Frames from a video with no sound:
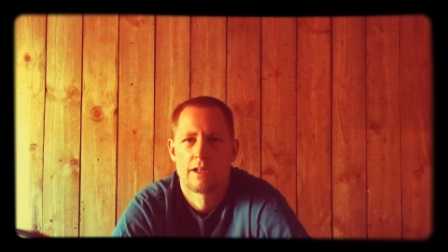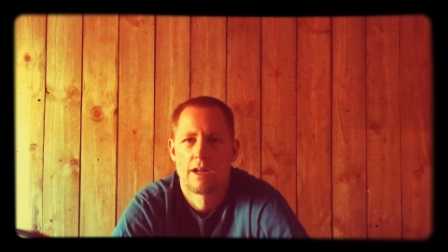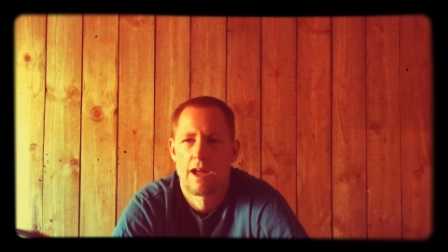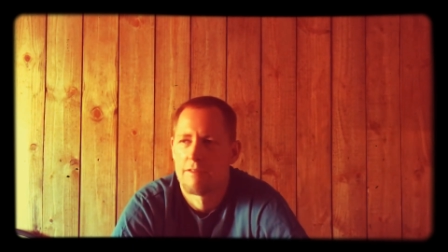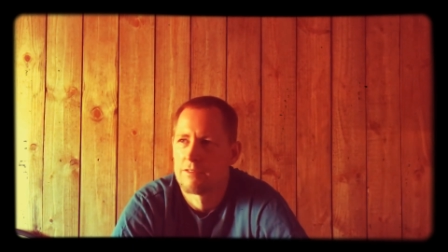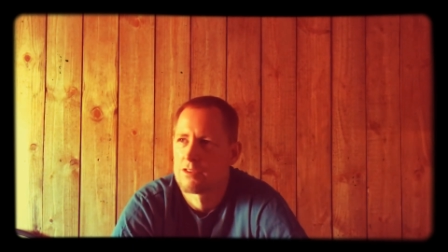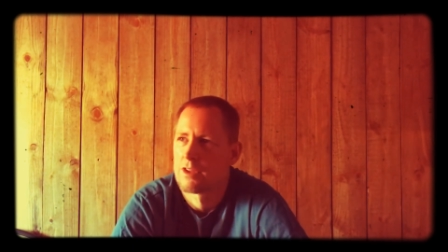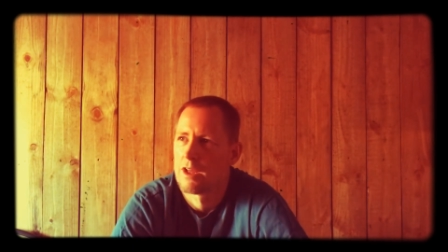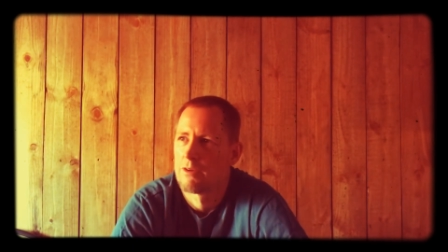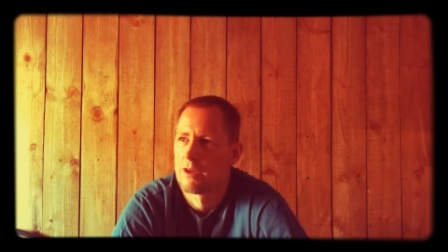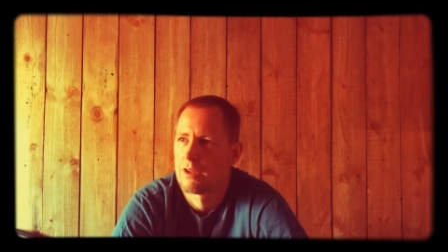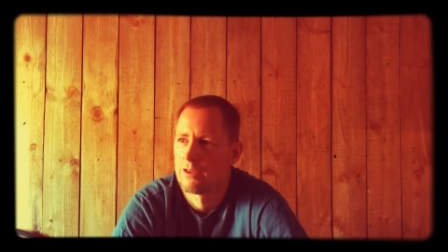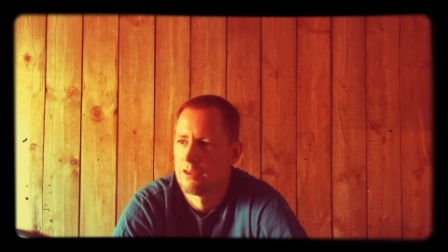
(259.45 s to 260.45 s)
I haven't decided
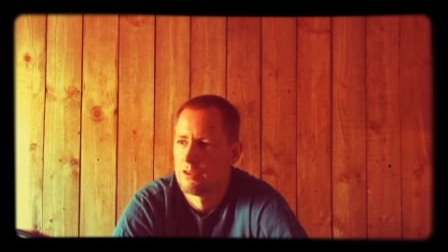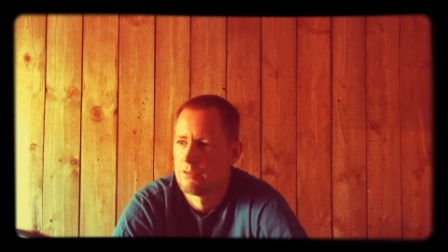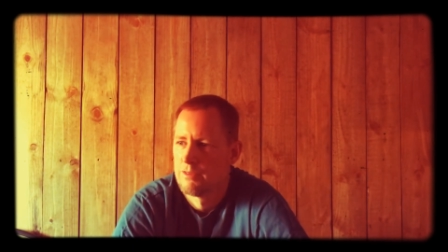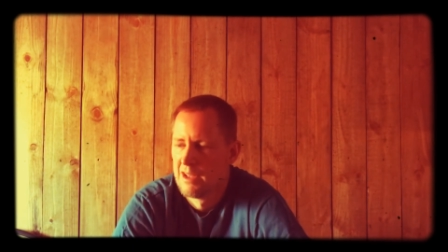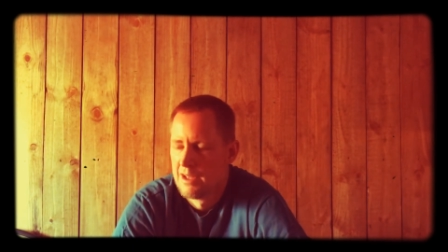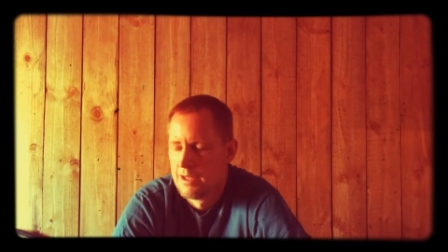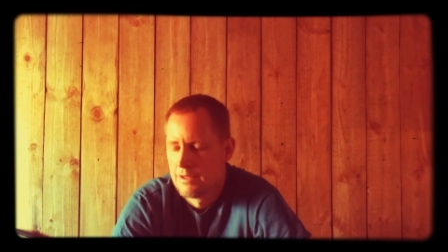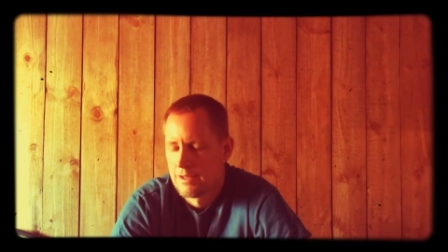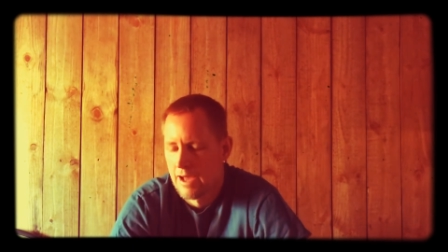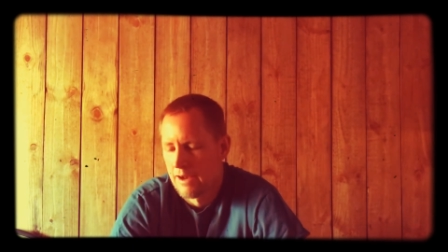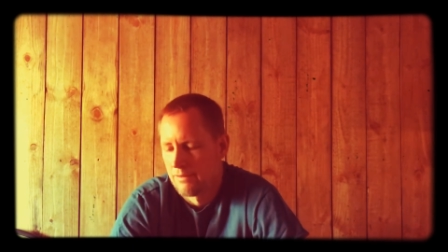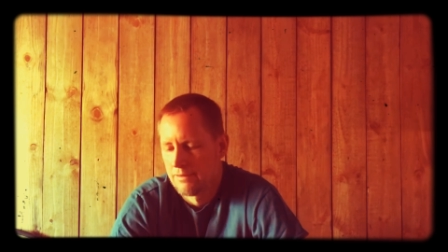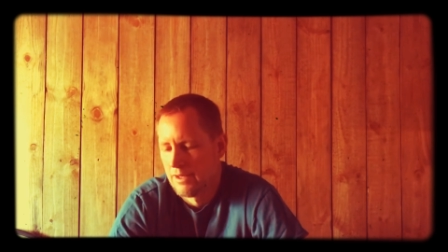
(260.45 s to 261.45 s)
what I'll do.
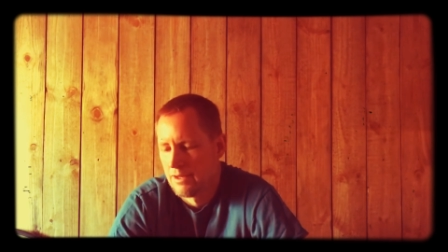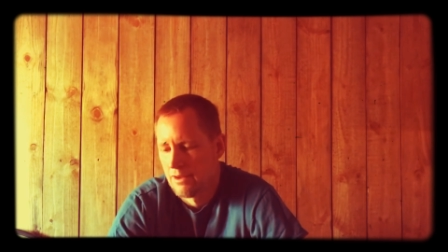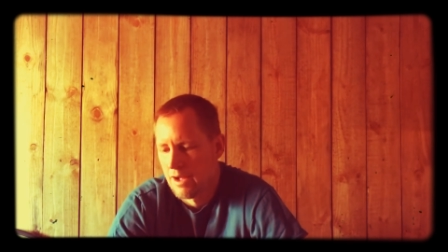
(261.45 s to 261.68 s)
I don't need it.